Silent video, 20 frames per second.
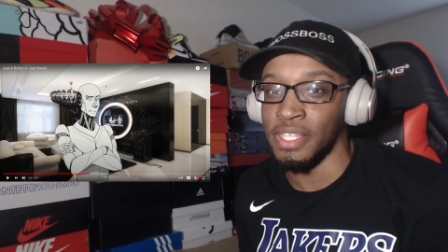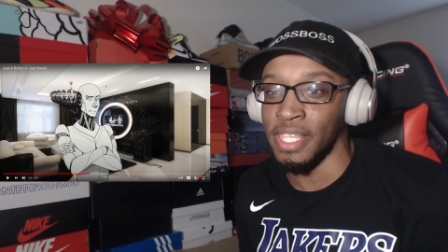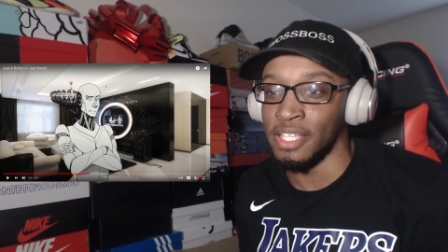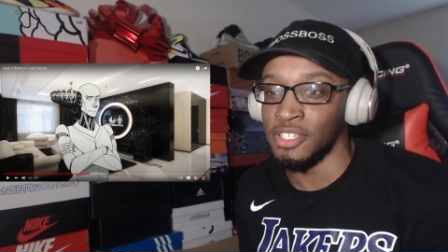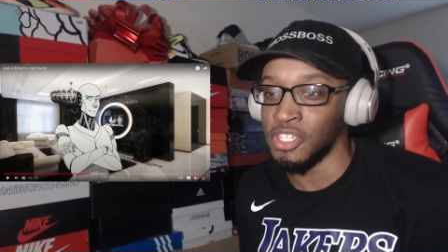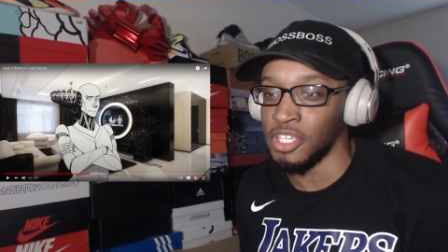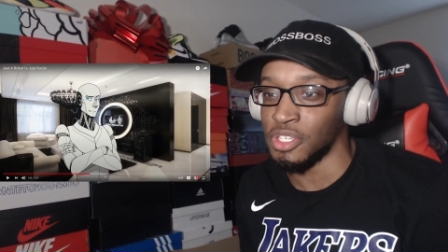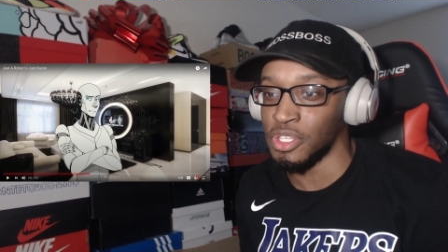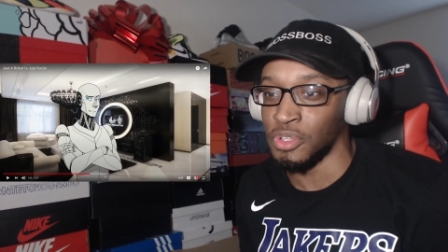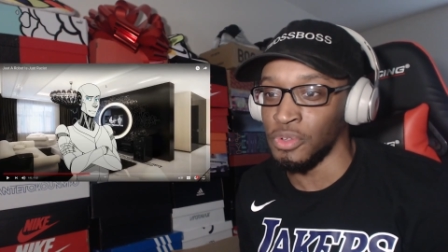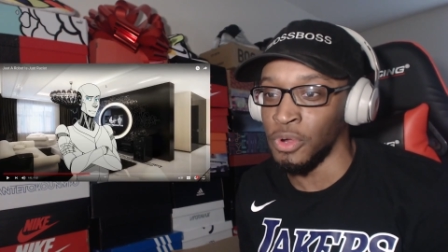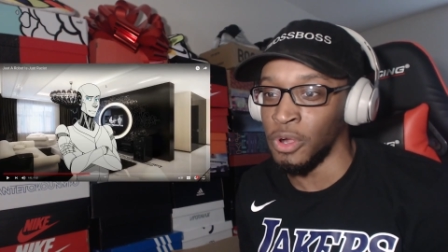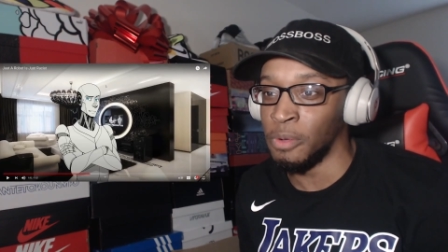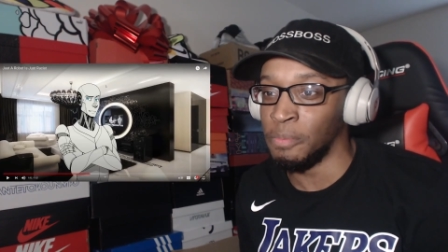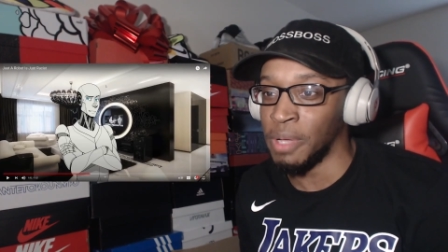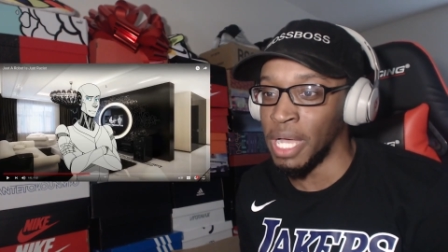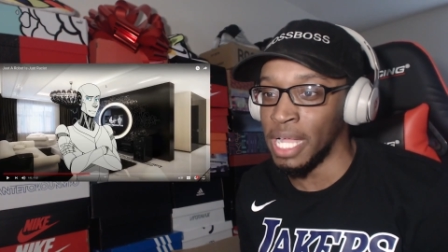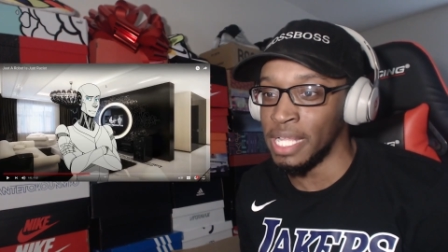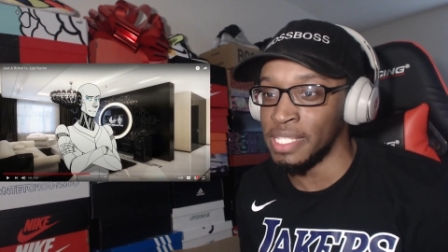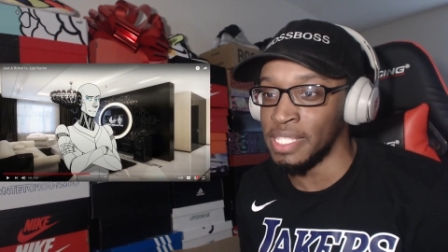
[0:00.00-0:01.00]
that Just
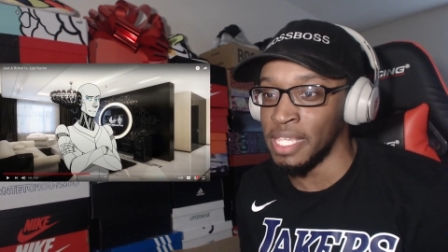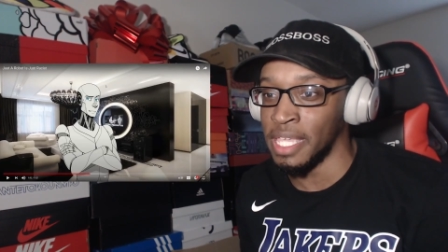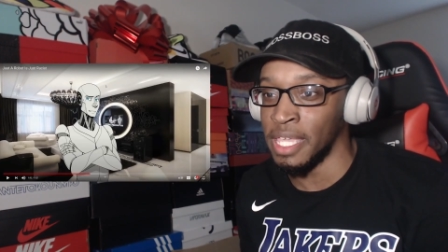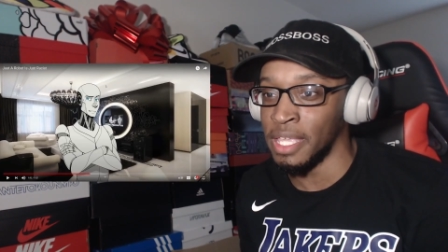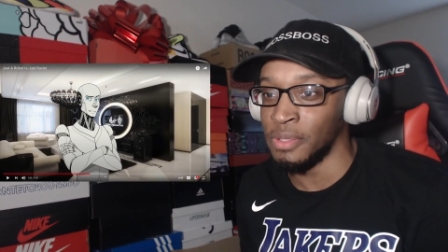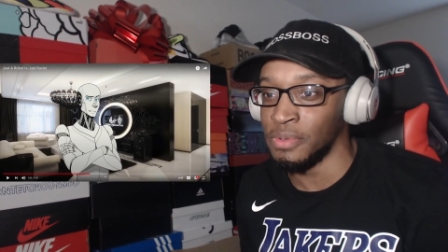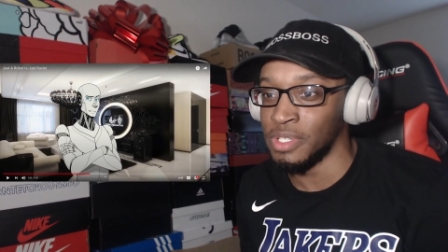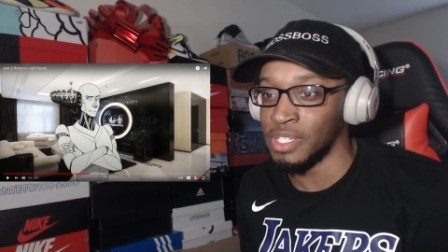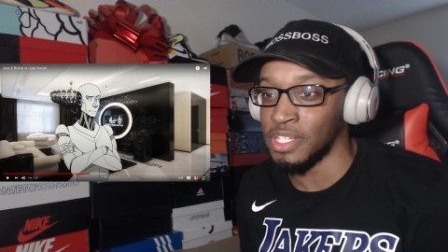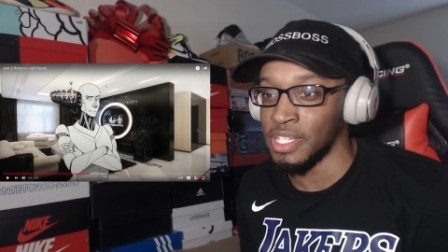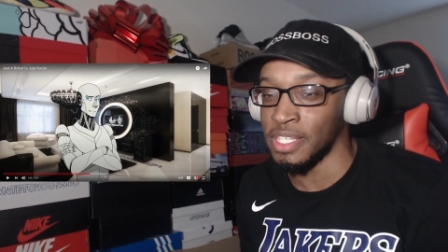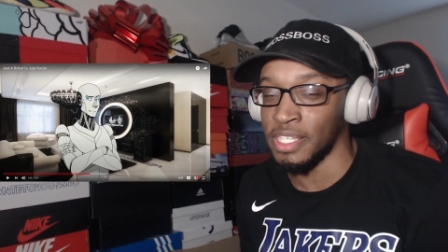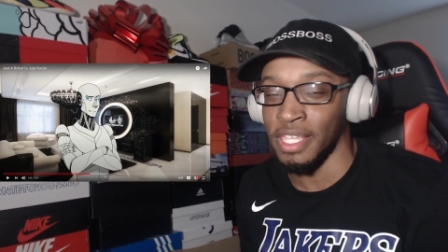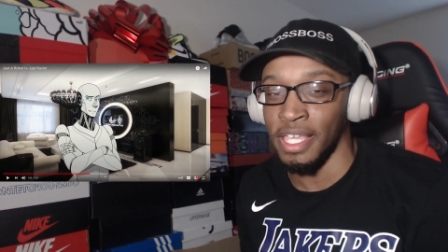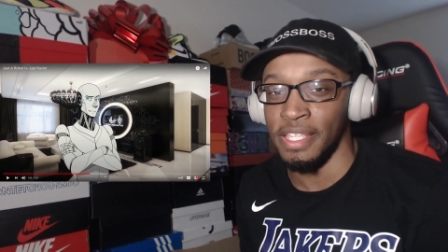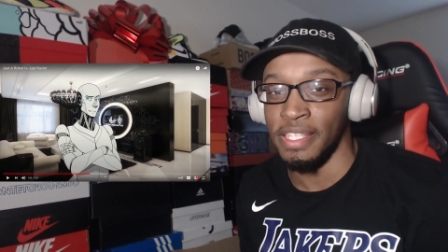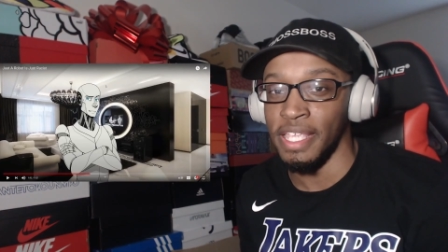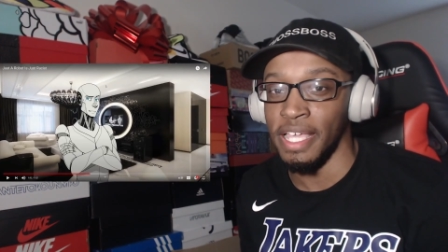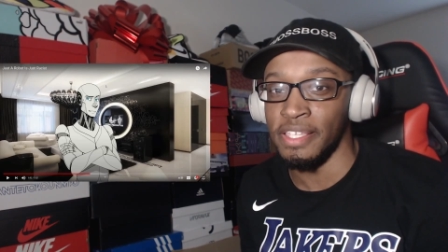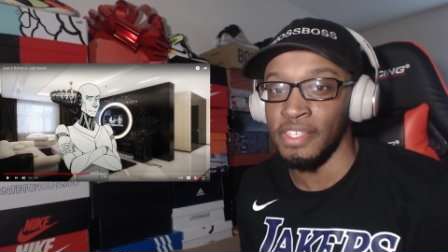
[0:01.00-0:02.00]
Robot did was just
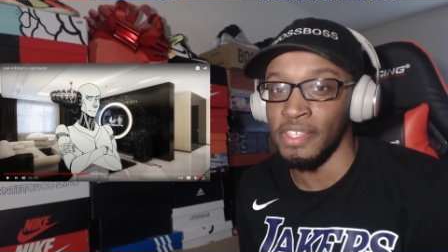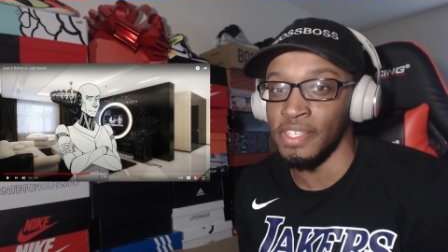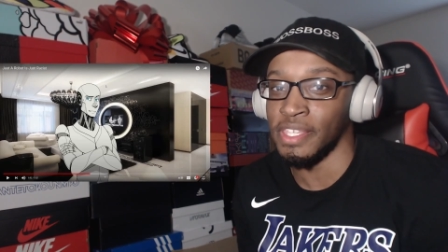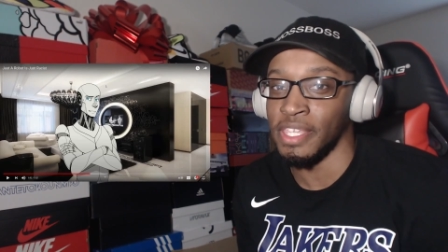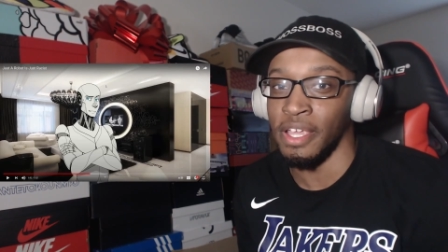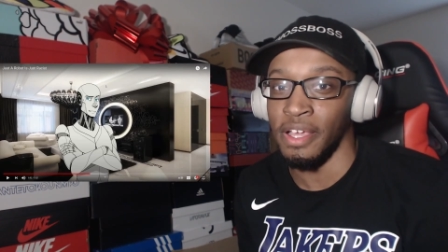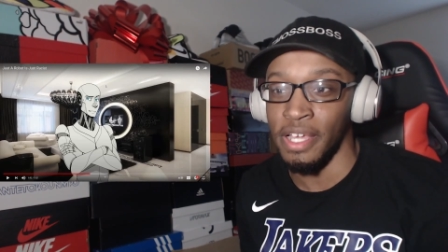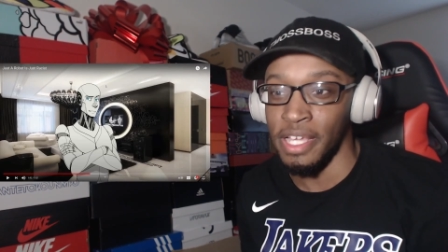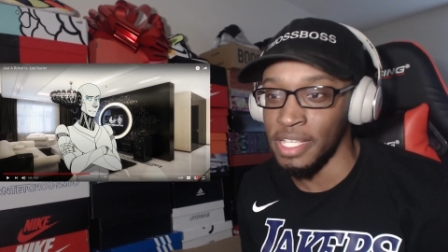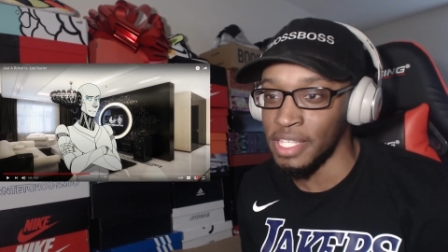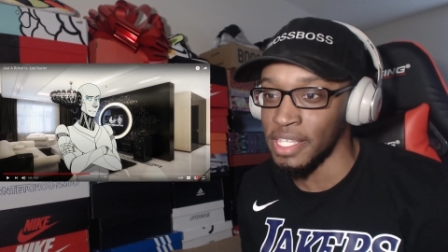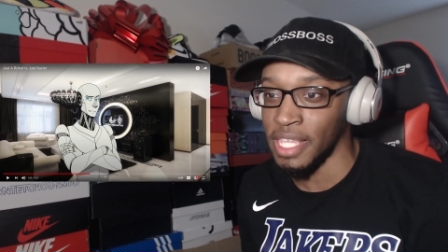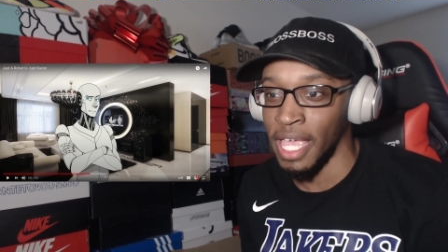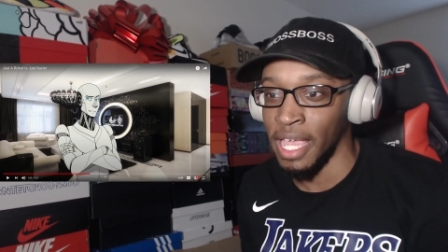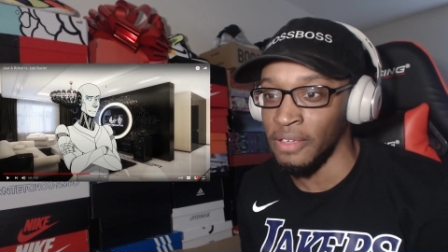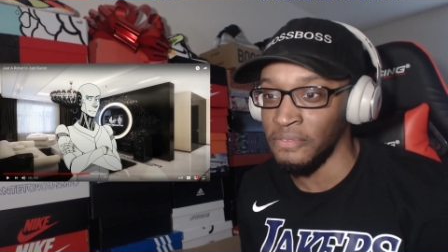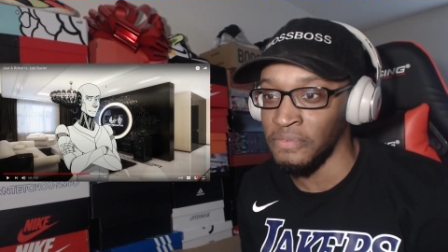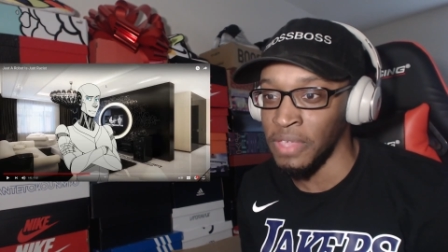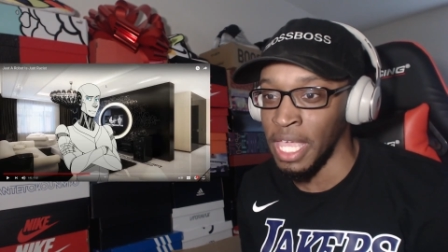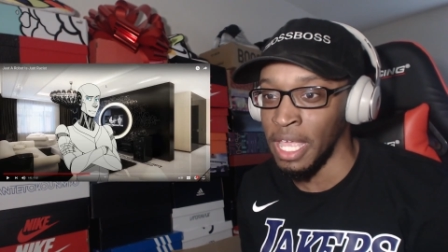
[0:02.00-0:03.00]
unnecessary. It's
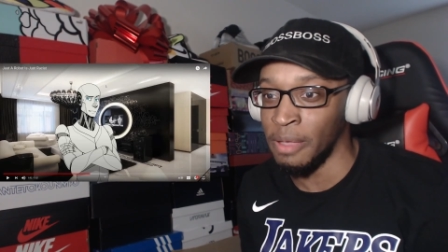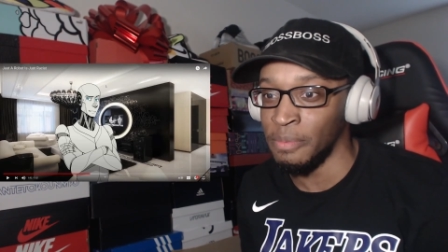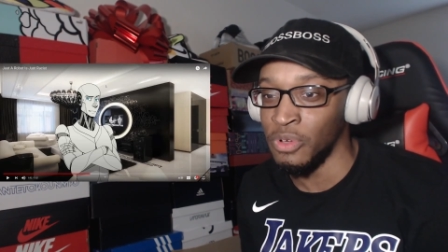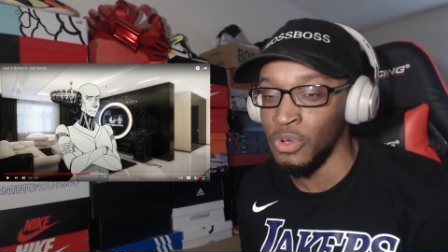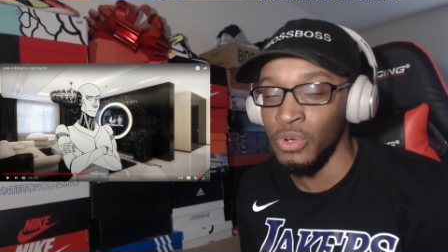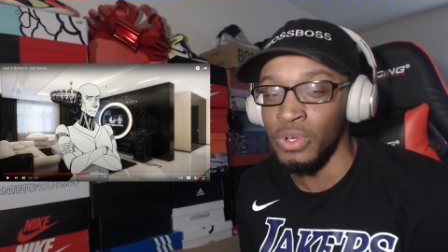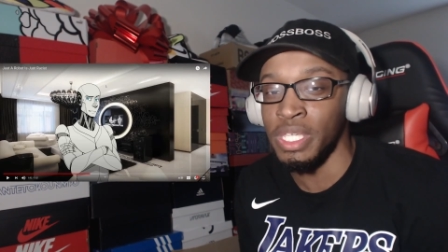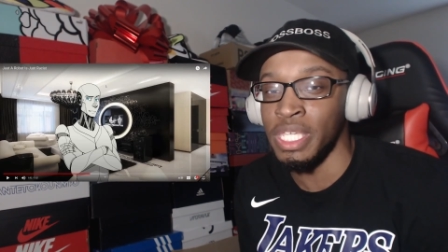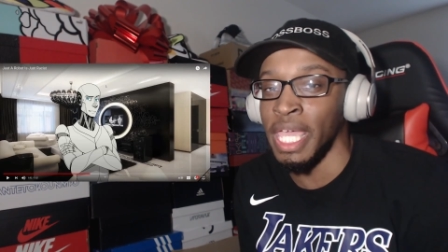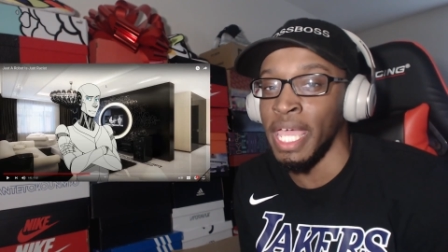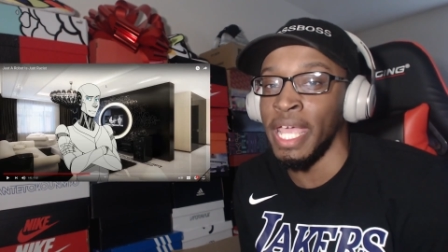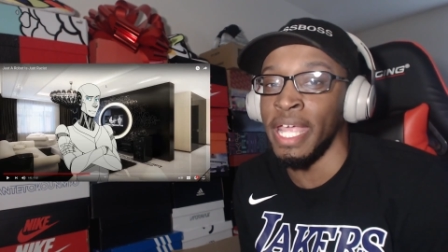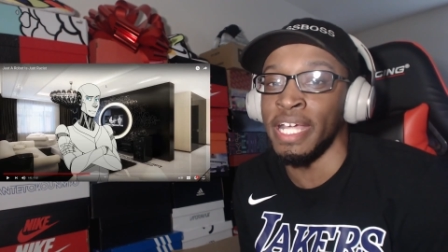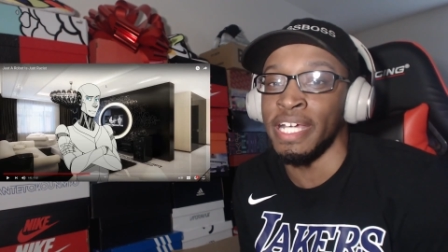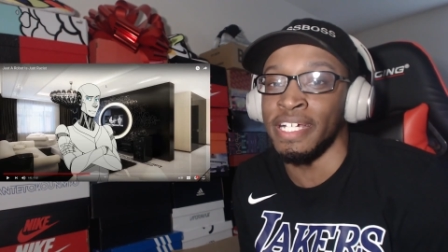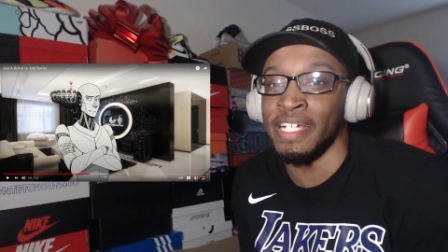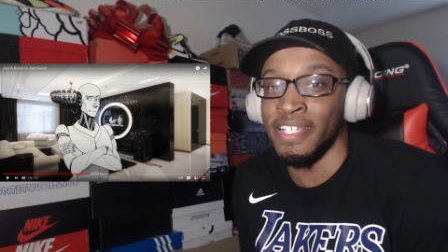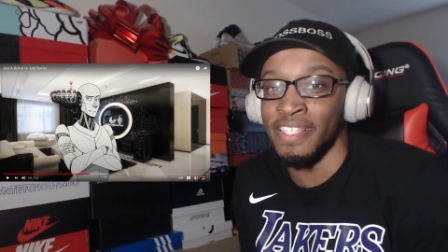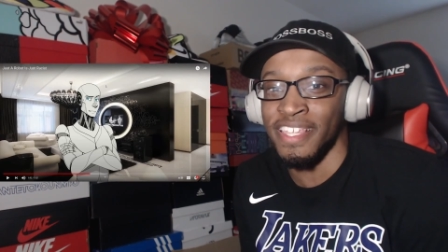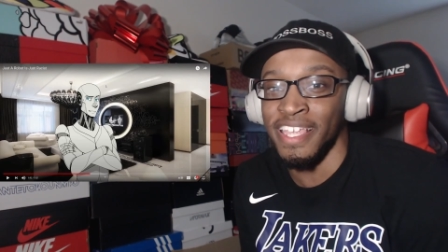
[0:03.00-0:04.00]
like, fam, who
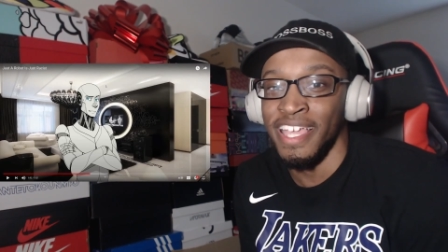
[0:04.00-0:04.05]
cares?